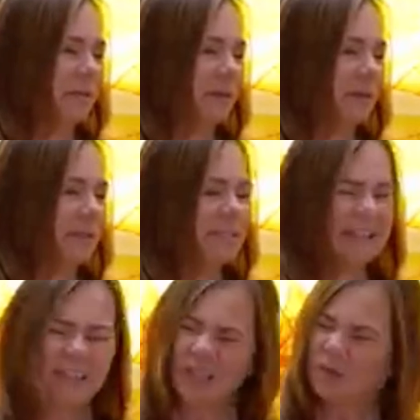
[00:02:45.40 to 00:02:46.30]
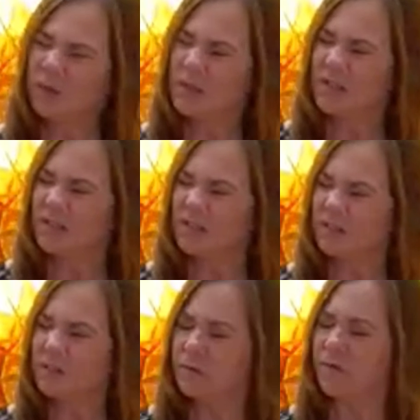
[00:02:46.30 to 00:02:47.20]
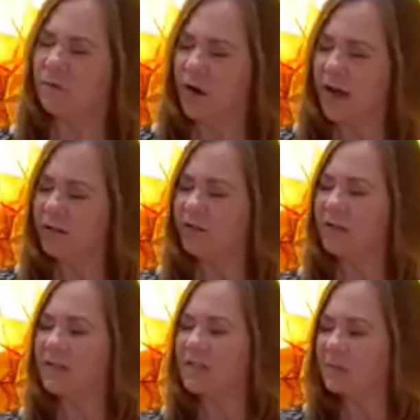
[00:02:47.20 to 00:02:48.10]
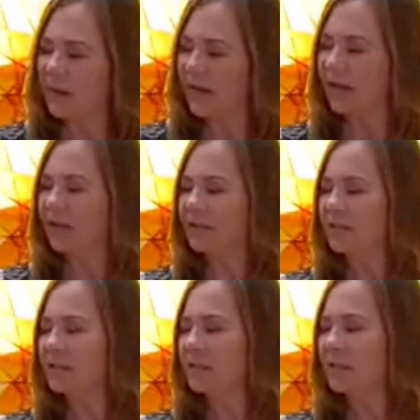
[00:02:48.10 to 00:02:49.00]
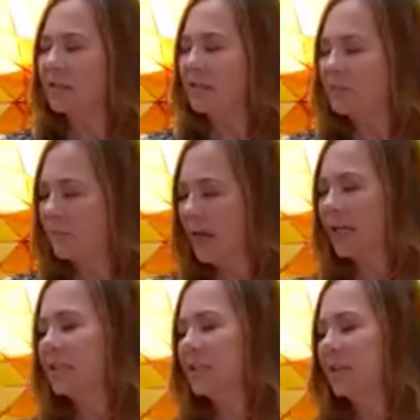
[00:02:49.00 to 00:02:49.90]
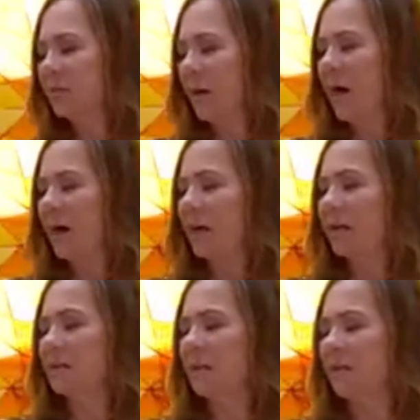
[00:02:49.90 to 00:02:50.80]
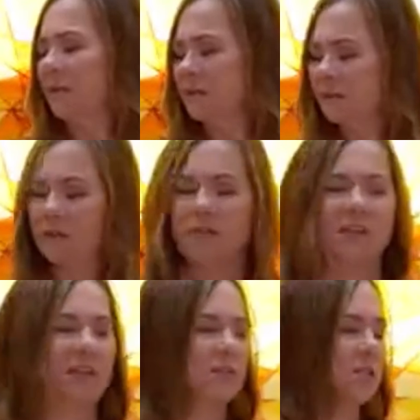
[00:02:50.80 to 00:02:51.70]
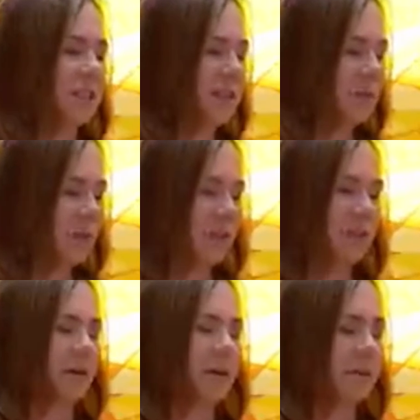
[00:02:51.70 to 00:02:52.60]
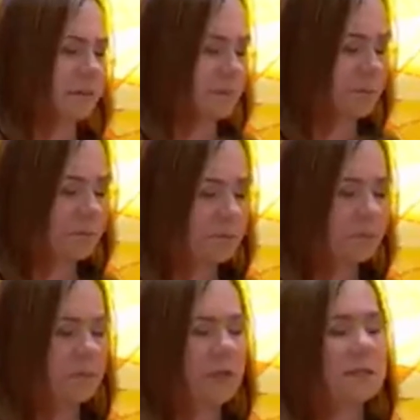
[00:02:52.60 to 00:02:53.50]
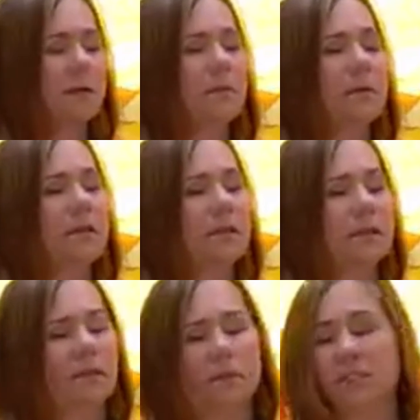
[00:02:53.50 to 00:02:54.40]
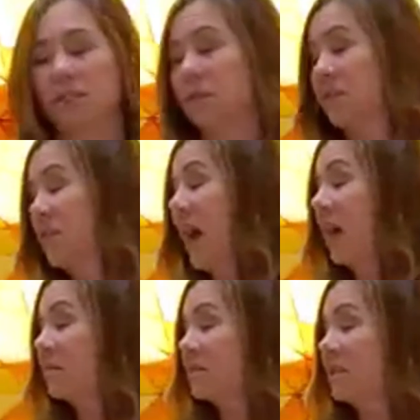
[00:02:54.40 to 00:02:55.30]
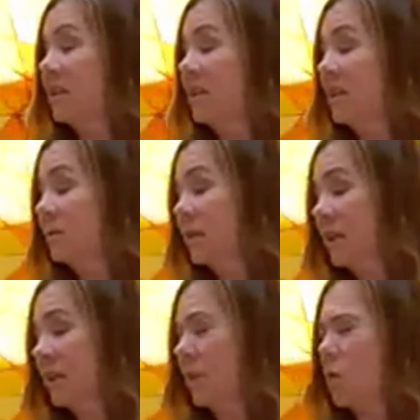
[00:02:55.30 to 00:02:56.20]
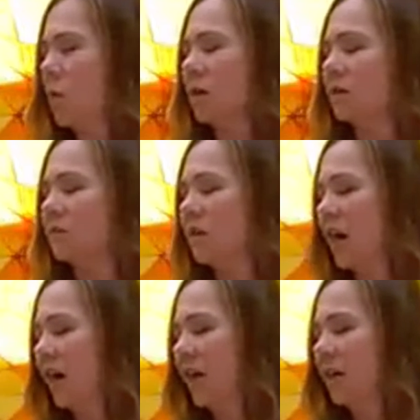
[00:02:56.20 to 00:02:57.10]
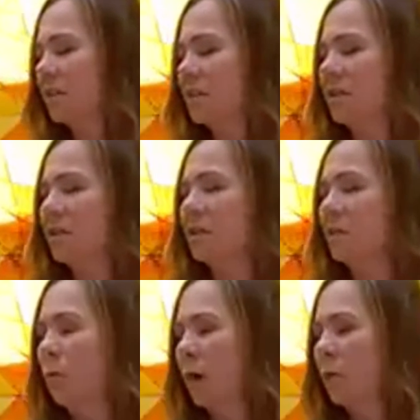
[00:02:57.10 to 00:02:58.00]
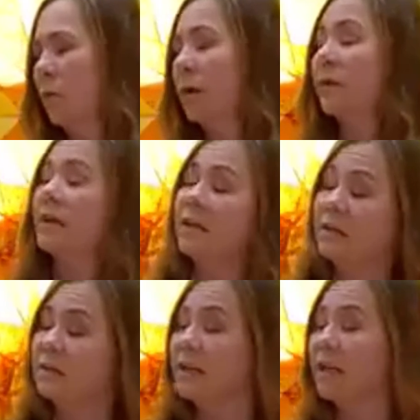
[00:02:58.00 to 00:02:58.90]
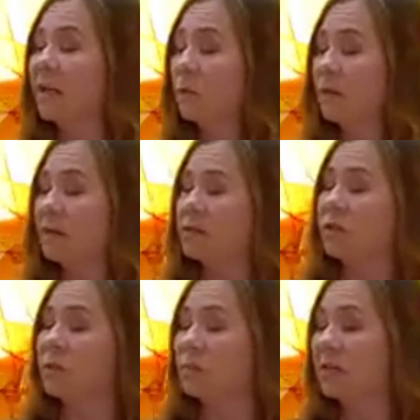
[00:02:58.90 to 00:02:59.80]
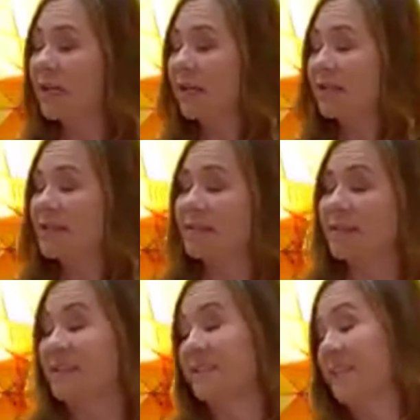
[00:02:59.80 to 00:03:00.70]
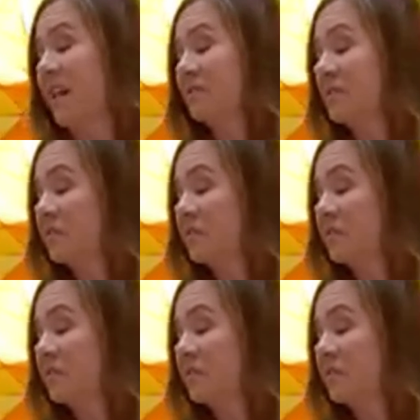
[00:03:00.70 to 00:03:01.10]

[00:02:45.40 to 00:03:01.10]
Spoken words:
continues to thrive and expand dependent upon the diverse energies within her. So when we look at the original sound within the core of Gaia, what we're hearing and we're interpreting is the sound of the